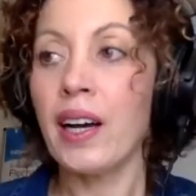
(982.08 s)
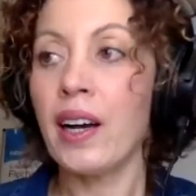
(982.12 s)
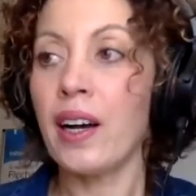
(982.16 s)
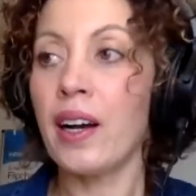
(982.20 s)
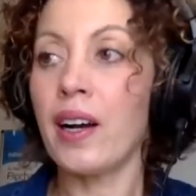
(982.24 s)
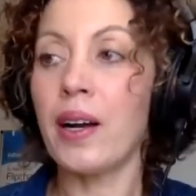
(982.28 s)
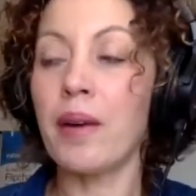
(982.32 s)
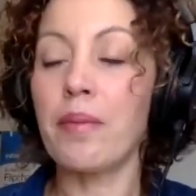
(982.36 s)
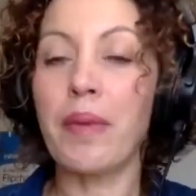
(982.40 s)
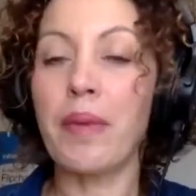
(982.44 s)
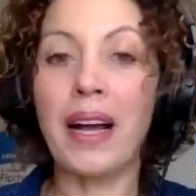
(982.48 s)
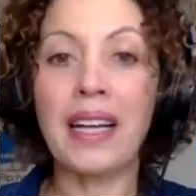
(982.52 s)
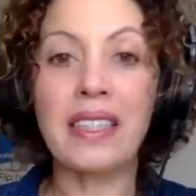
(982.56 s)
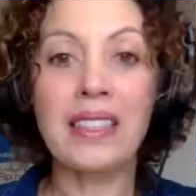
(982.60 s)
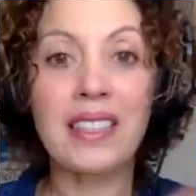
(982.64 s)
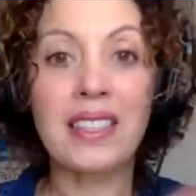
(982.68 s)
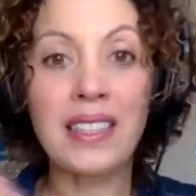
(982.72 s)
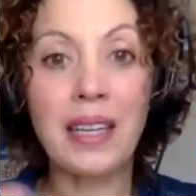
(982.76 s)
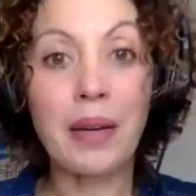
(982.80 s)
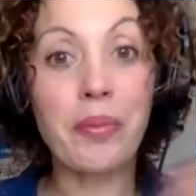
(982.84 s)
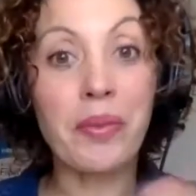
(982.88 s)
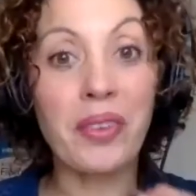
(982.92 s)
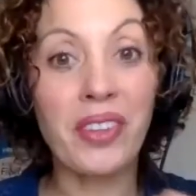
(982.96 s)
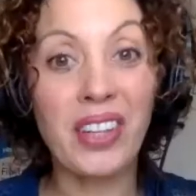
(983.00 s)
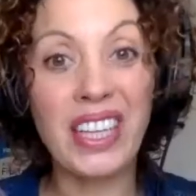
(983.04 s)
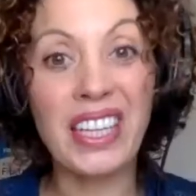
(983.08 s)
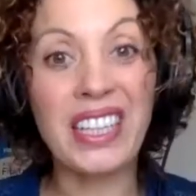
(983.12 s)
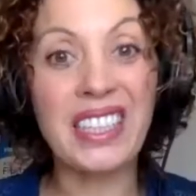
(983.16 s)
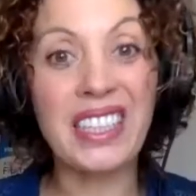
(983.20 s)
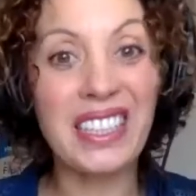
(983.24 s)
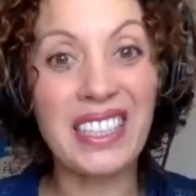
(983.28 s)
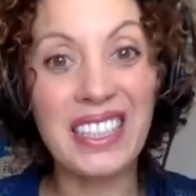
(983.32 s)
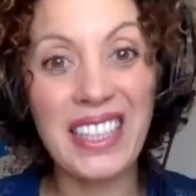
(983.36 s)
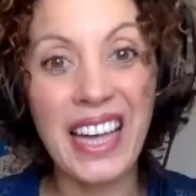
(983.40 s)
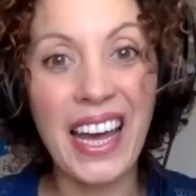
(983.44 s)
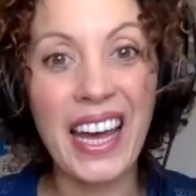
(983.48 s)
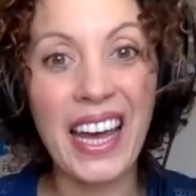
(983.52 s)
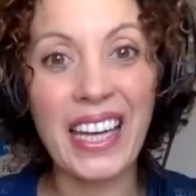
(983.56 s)
and something
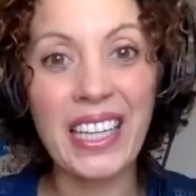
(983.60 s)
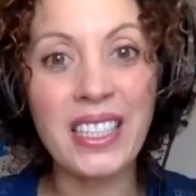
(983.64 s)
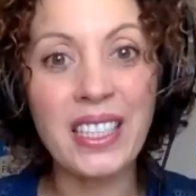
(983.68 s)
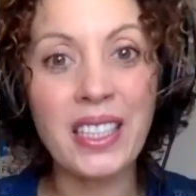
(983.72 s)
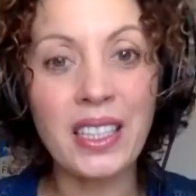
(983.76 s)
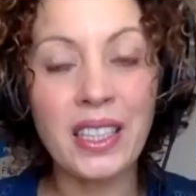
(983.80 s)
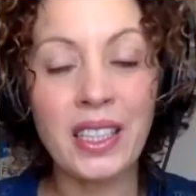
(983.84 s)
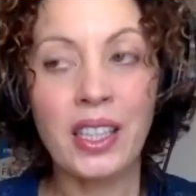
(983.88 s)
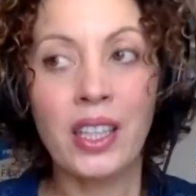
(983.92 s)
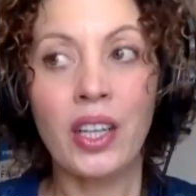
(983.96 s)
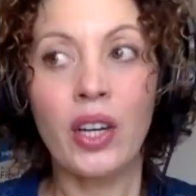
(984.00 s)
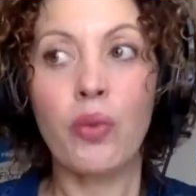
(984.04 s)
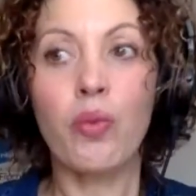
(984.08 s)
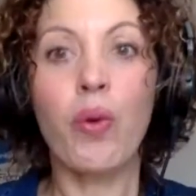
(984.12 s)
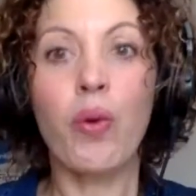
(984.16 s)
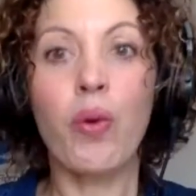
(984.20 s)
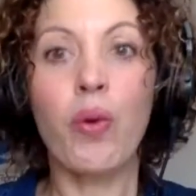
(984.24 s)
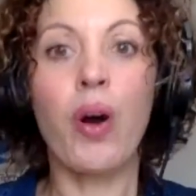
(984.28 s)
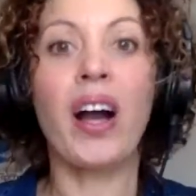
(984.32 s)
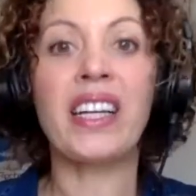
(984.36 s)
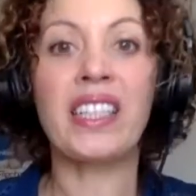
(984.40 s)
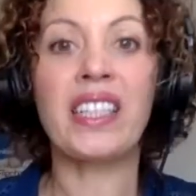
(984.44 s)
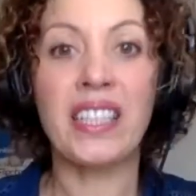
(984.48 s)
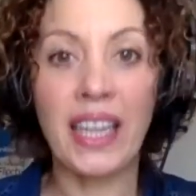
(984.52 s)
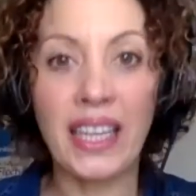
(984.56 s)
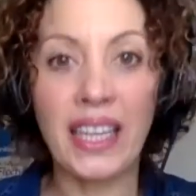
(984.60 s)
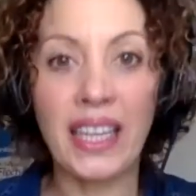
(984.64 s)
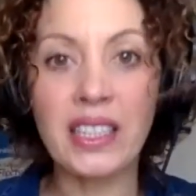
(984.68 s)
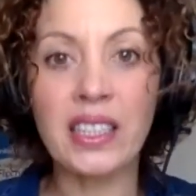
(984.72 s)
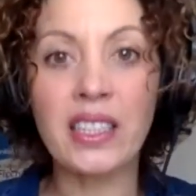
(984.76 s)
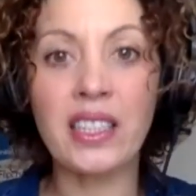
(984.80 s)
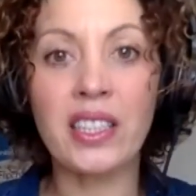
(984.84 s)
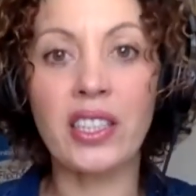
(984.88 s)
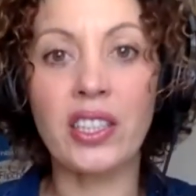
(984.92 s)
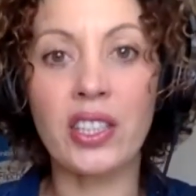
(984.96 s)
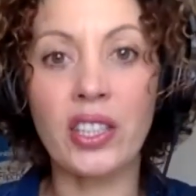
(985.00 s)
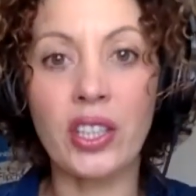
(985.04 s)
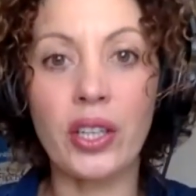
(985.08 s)
said, what I
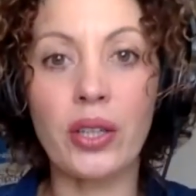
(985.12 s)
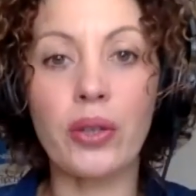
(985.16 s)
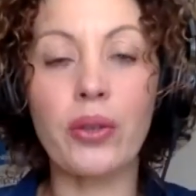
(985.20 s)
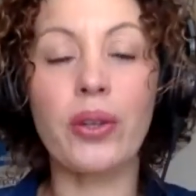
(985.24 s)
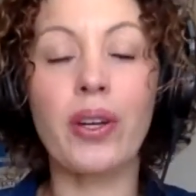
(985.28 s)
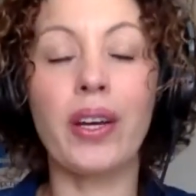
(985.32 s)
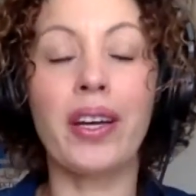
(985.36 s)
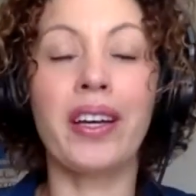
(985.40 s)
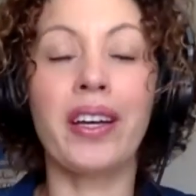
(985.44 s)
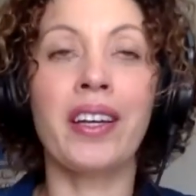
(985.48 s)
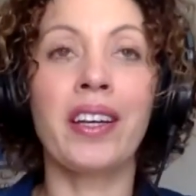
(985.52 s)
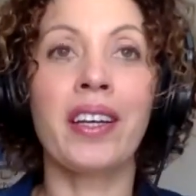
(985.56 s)
tend to do